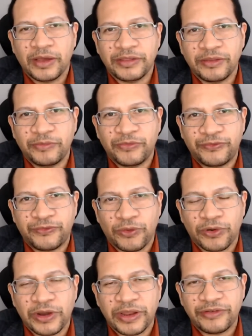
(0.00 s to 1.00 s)
the
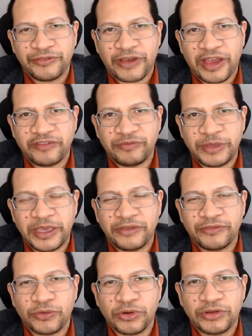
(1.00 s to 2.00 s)
4 and 5,
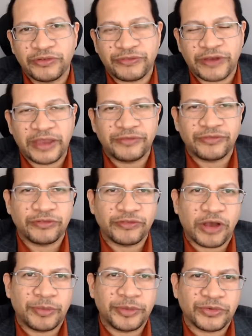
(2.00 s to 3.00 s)
BA4 and 5 of
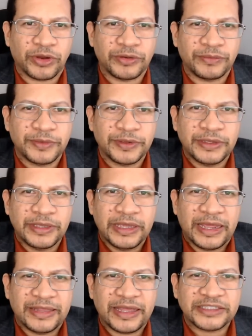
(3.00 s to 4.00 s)
Omicron.
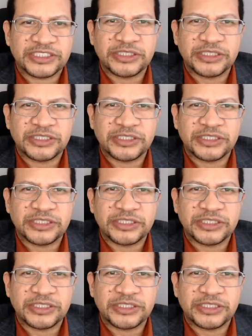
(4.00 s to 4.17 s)
And that's